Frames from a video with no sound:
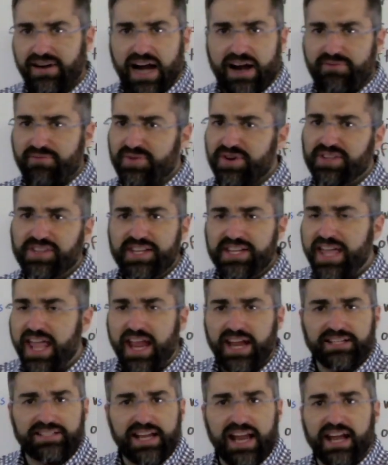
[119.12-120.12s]
really
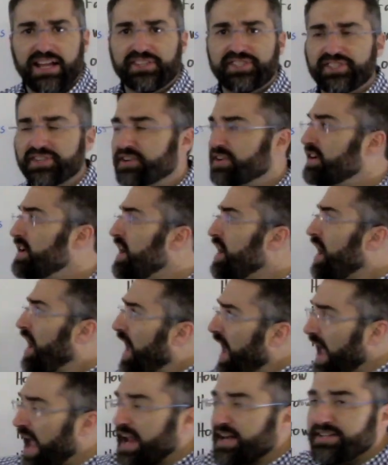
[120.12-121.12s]
can't answer
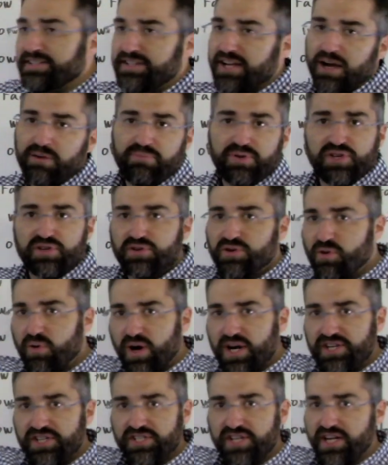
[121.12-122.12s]
a W
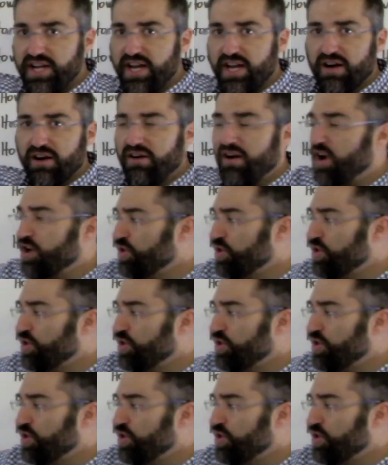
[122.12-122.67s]
question here, a